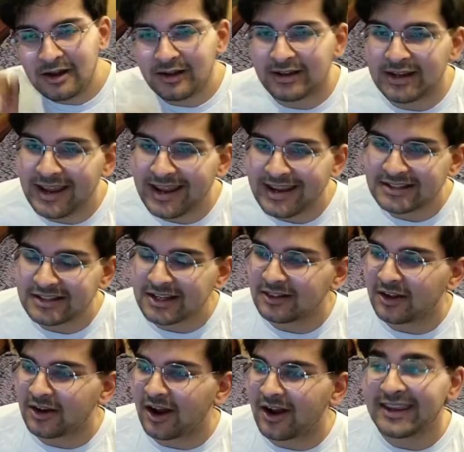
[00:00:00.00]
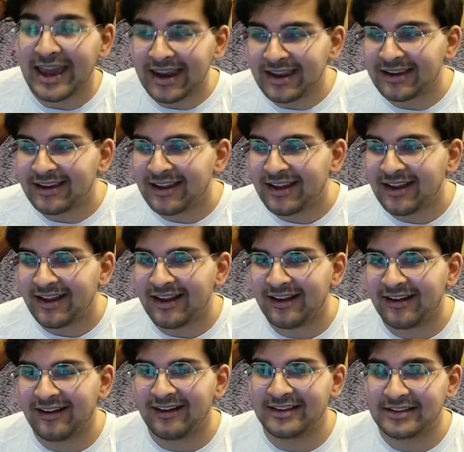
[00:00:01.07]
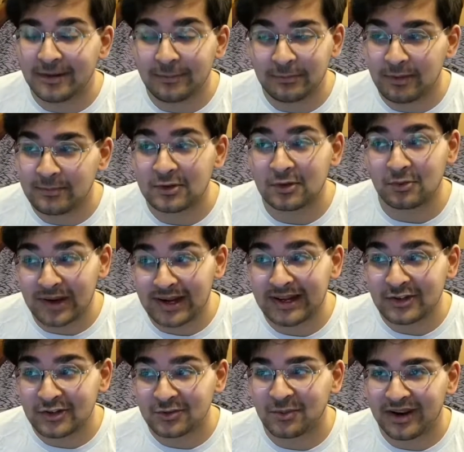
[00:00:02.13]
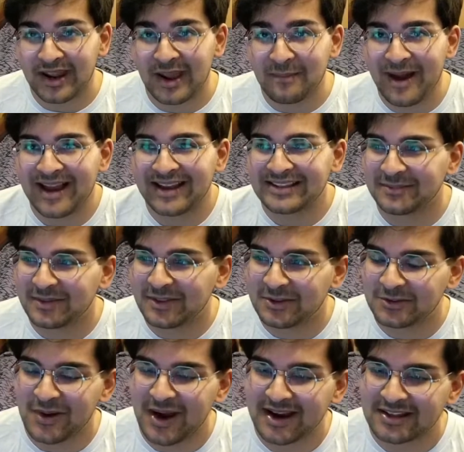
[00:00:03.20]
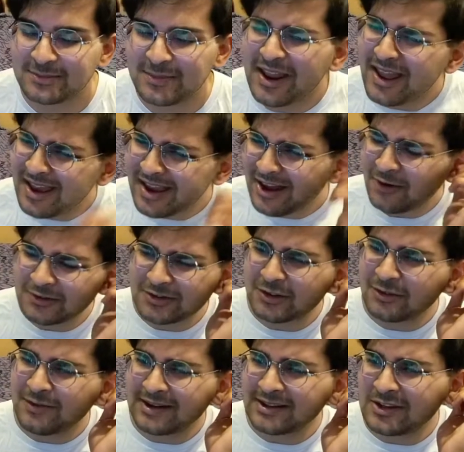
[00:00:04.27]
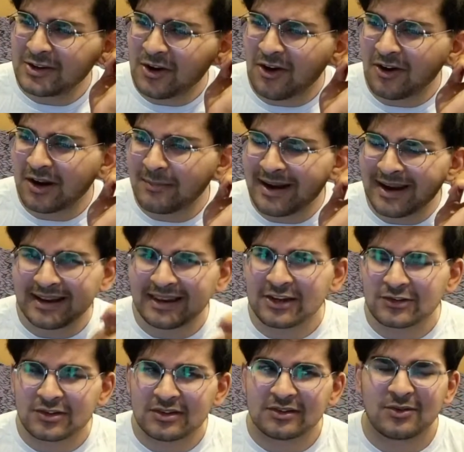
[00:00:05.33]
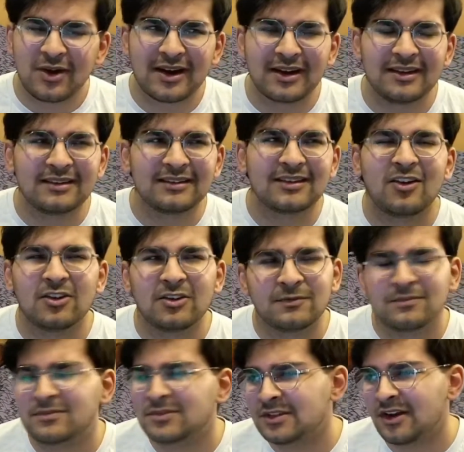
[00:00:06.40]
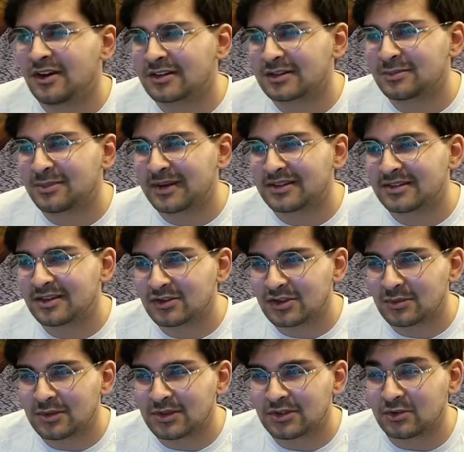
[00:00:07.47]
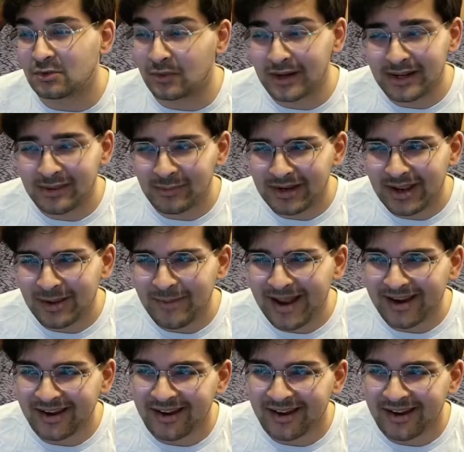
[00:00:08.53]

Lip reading: It's like, I get it. Sometimes you really just want to get back some of those dragons, but also the fact that you can't get back a legend dragon kind of sucks because those are the ones you'd really want to get back.